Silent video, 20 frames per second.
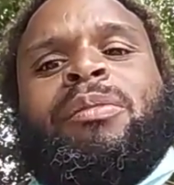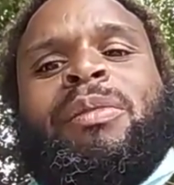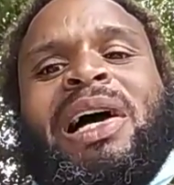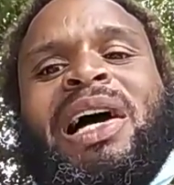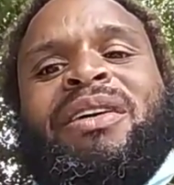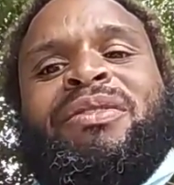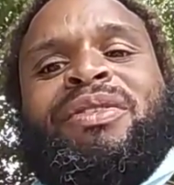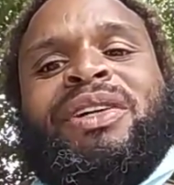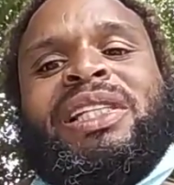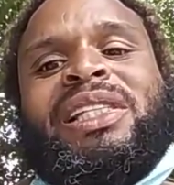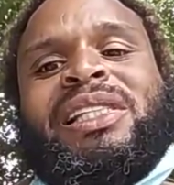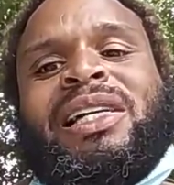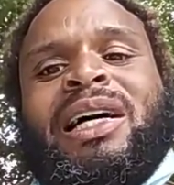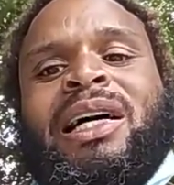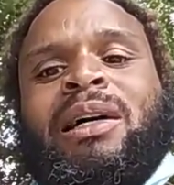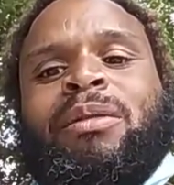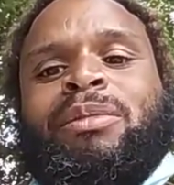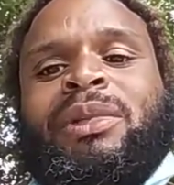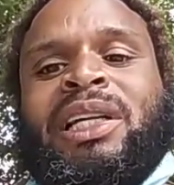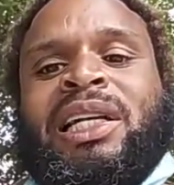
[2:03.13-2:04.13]
every
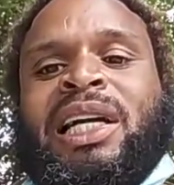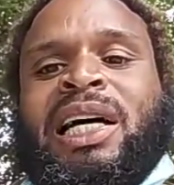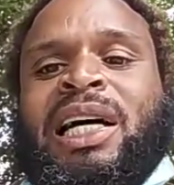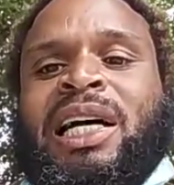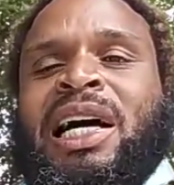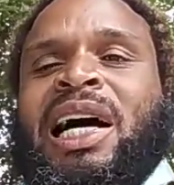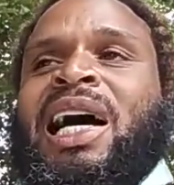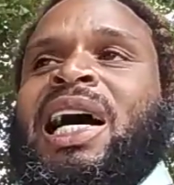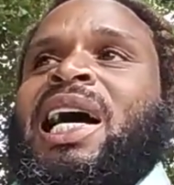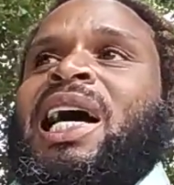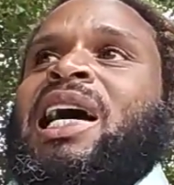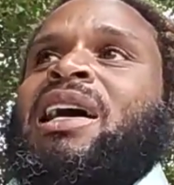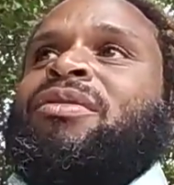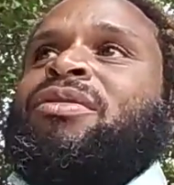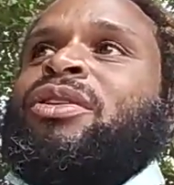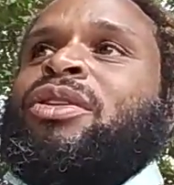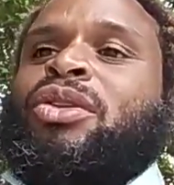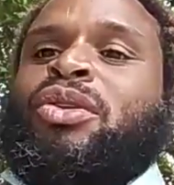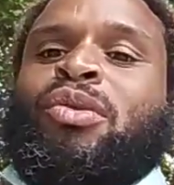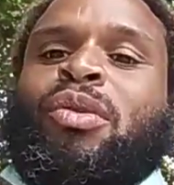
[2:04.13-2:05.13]
time that I, I have
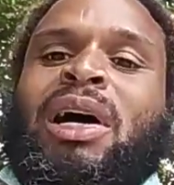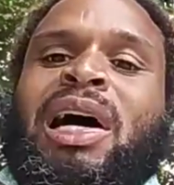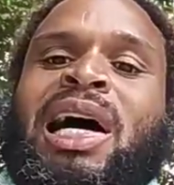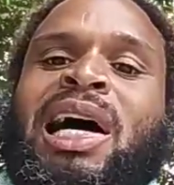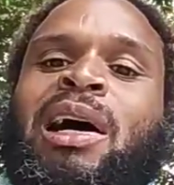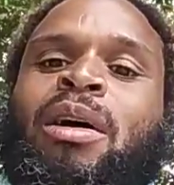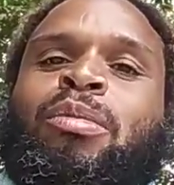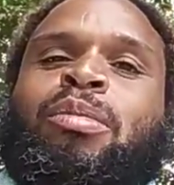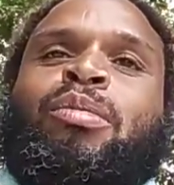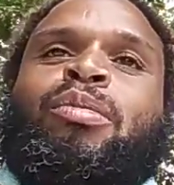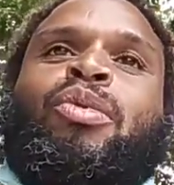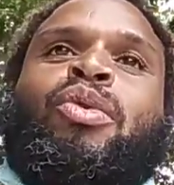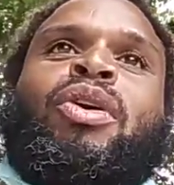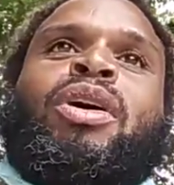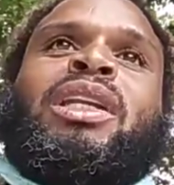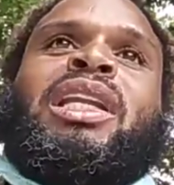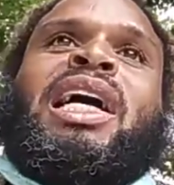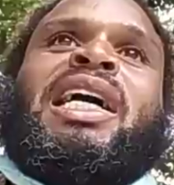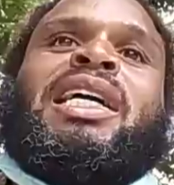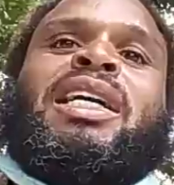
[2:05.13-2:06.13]
a new album
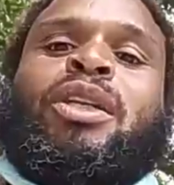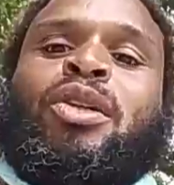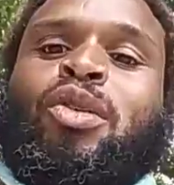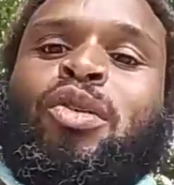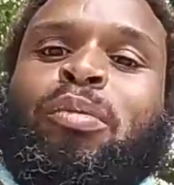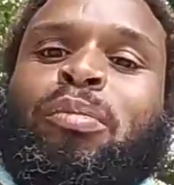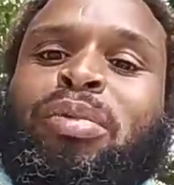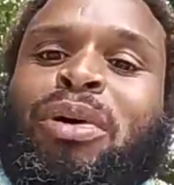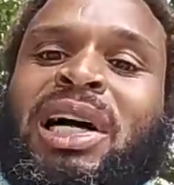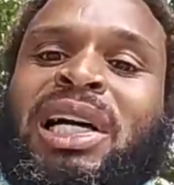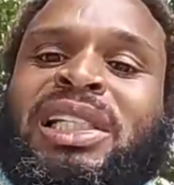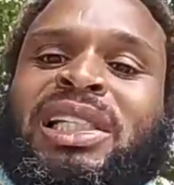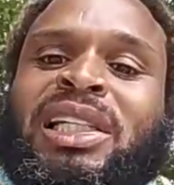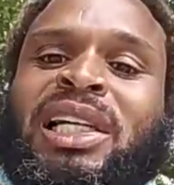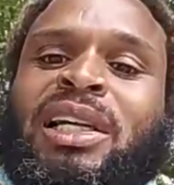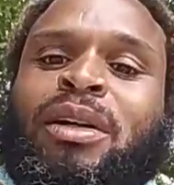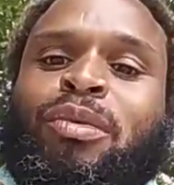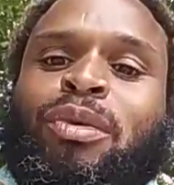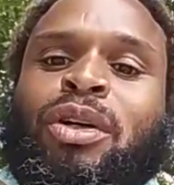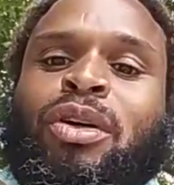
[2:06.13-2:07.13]
or like a new
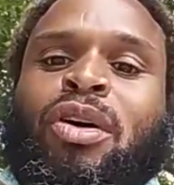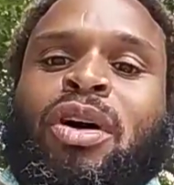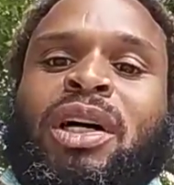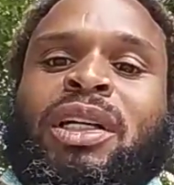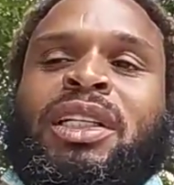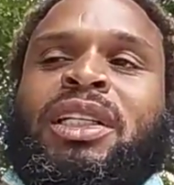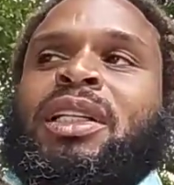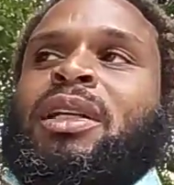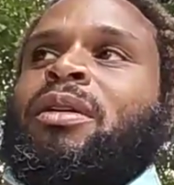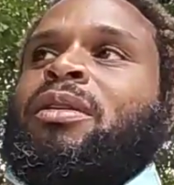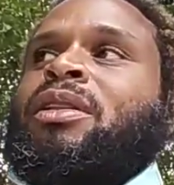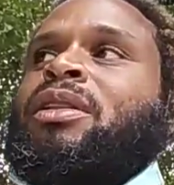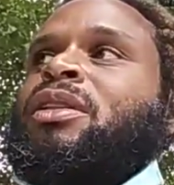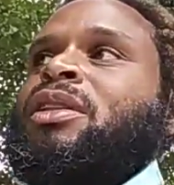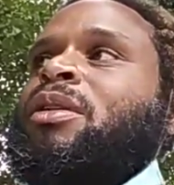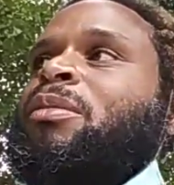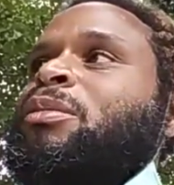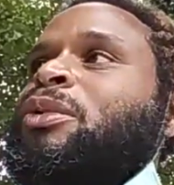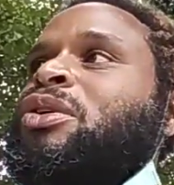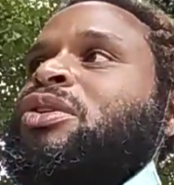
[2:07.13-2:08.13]
project regarding the,
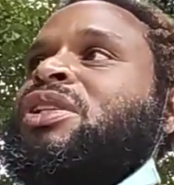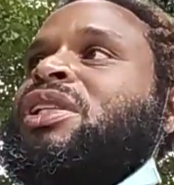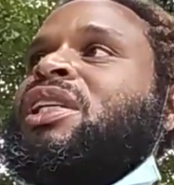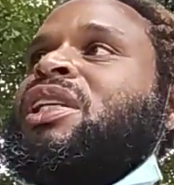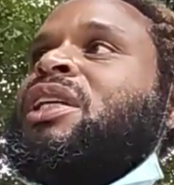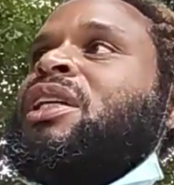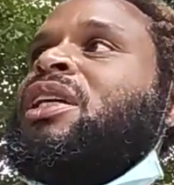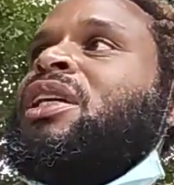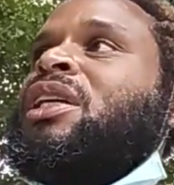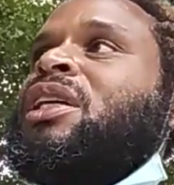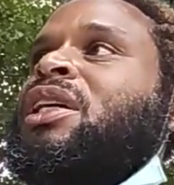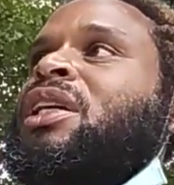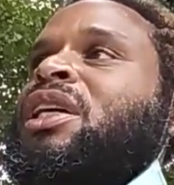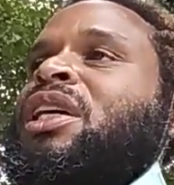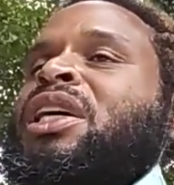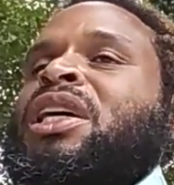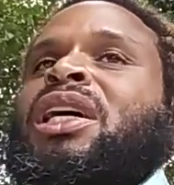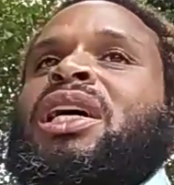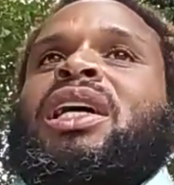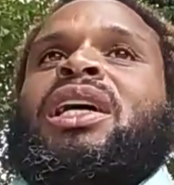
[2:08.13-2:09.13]
the music,
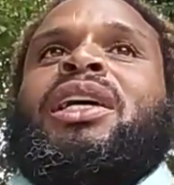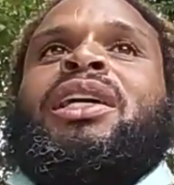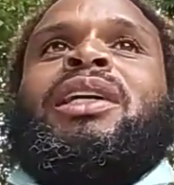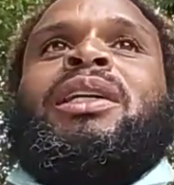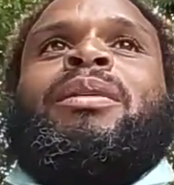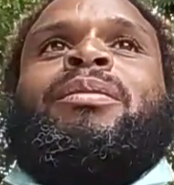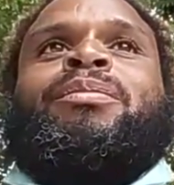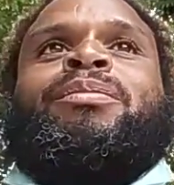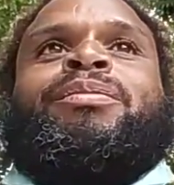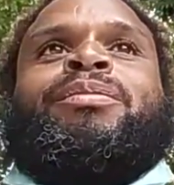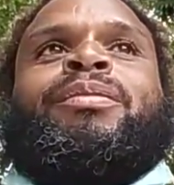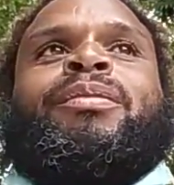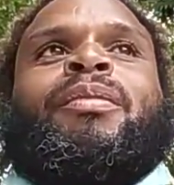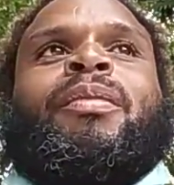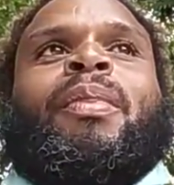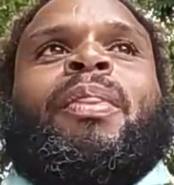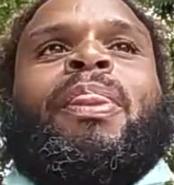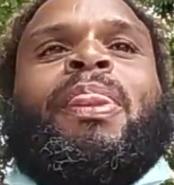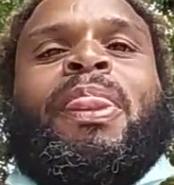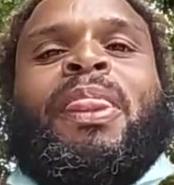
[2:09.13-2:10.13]
um,
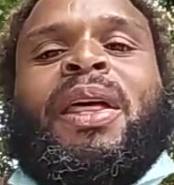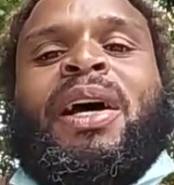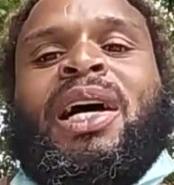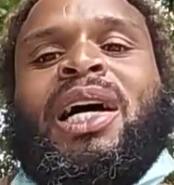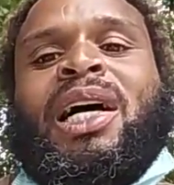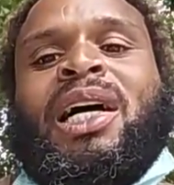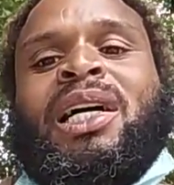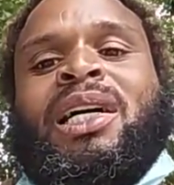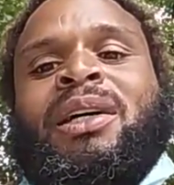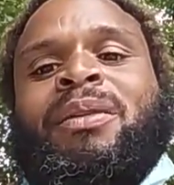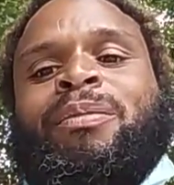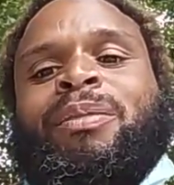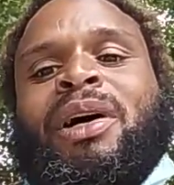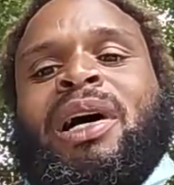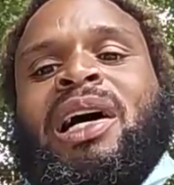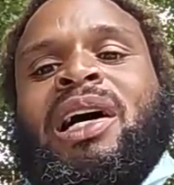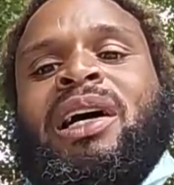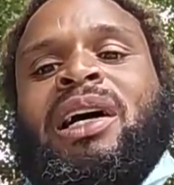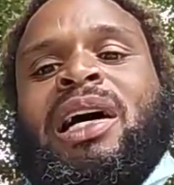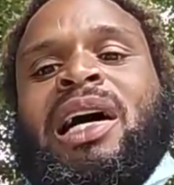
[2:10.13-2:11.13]
um,
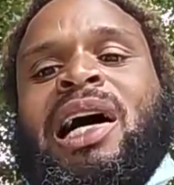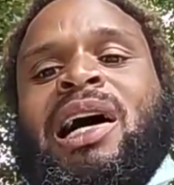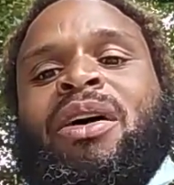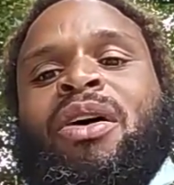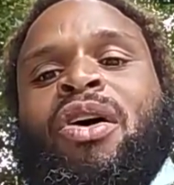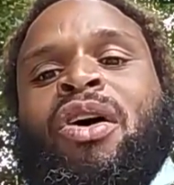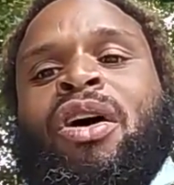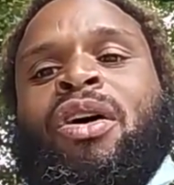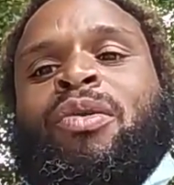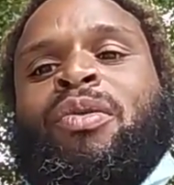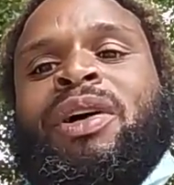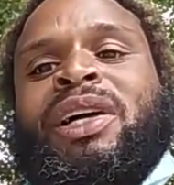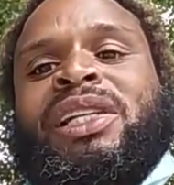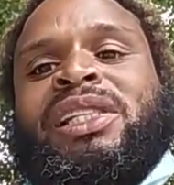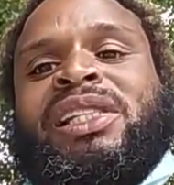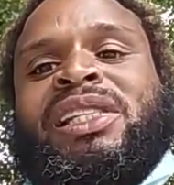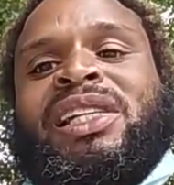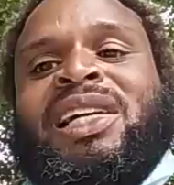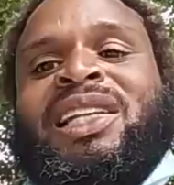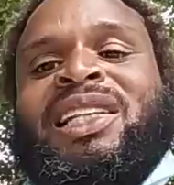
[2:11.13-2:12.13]
I, I always
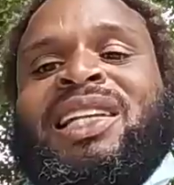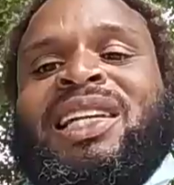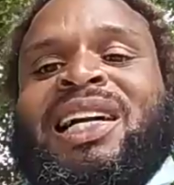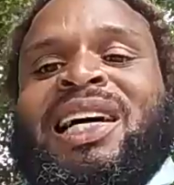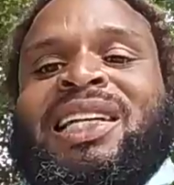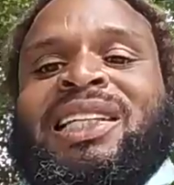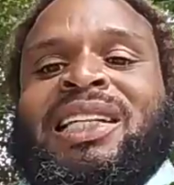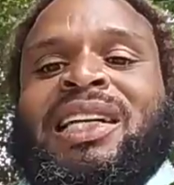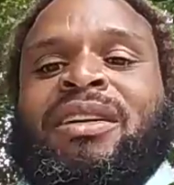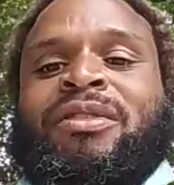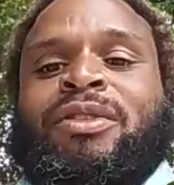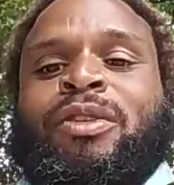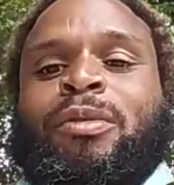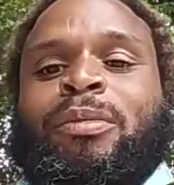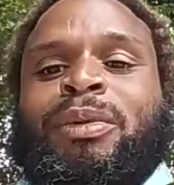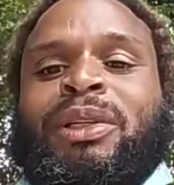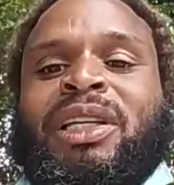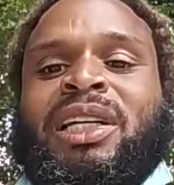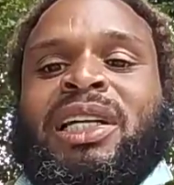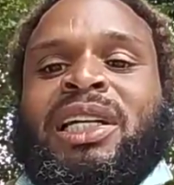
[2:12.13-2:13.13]
say that I love you
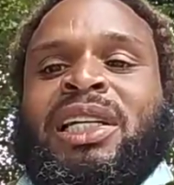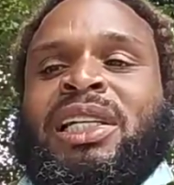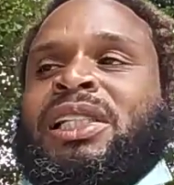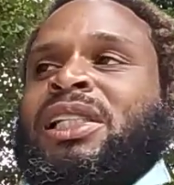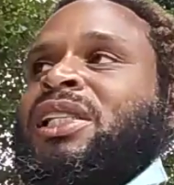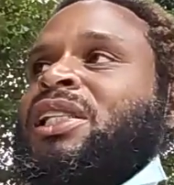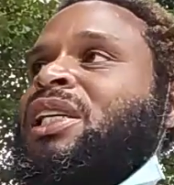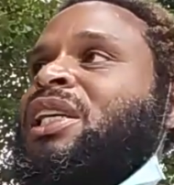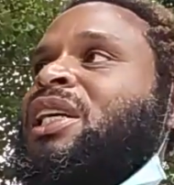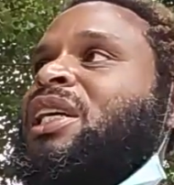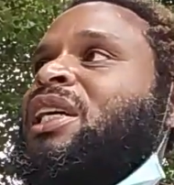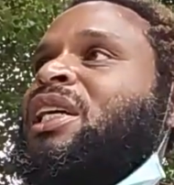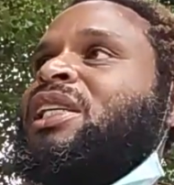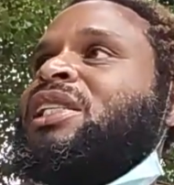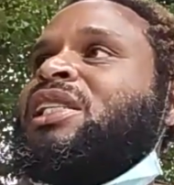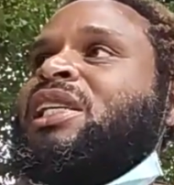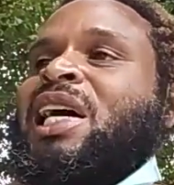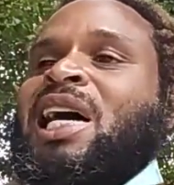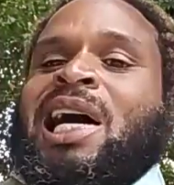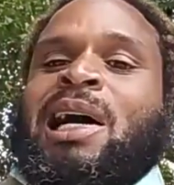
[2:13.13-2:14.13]
because
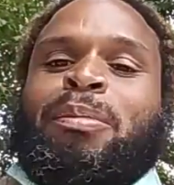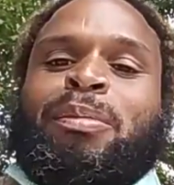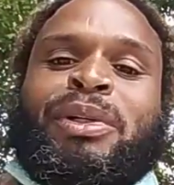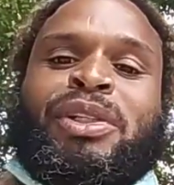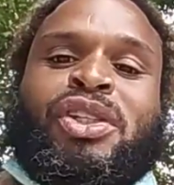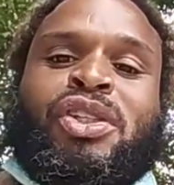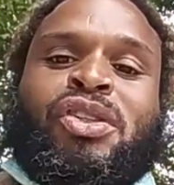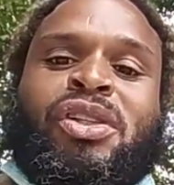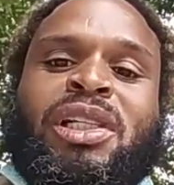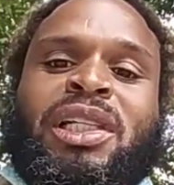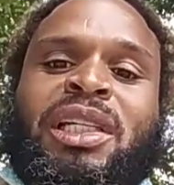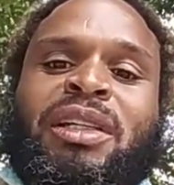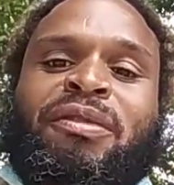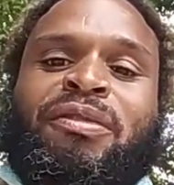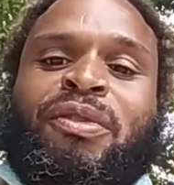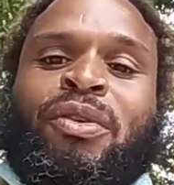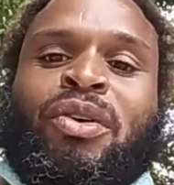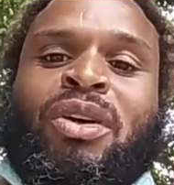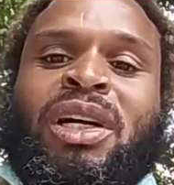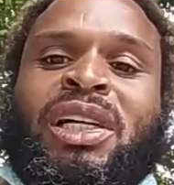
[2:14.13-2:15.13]
it's an opportunity
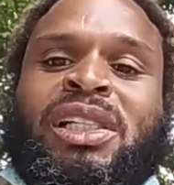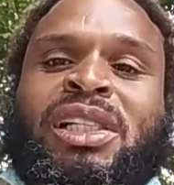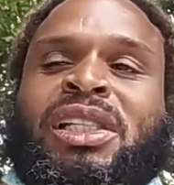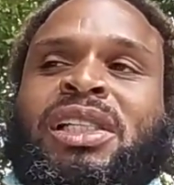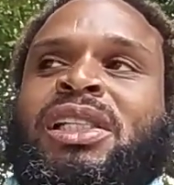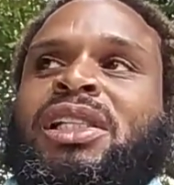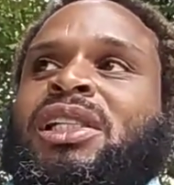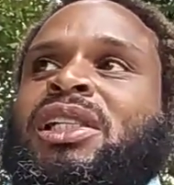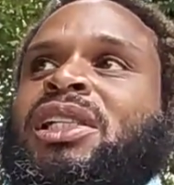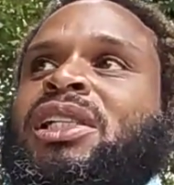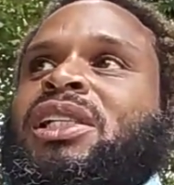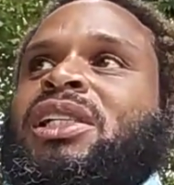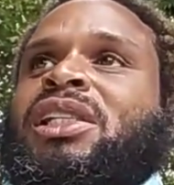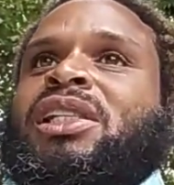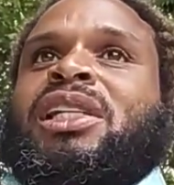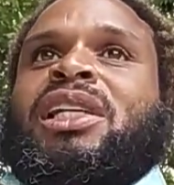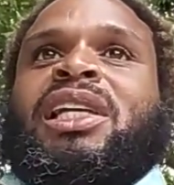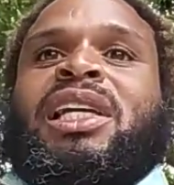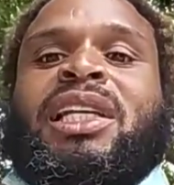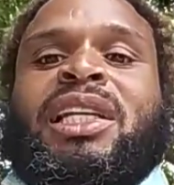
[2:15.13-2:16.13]
for us
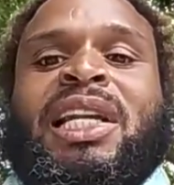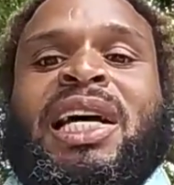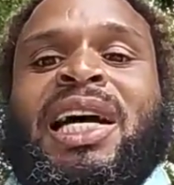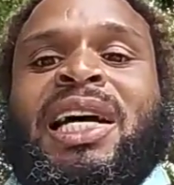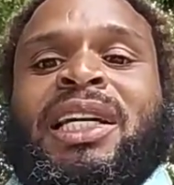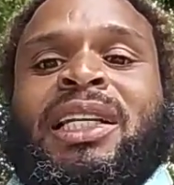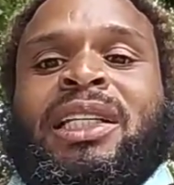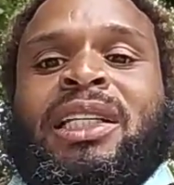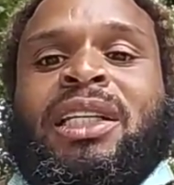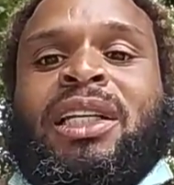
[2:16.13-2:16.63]
to connect.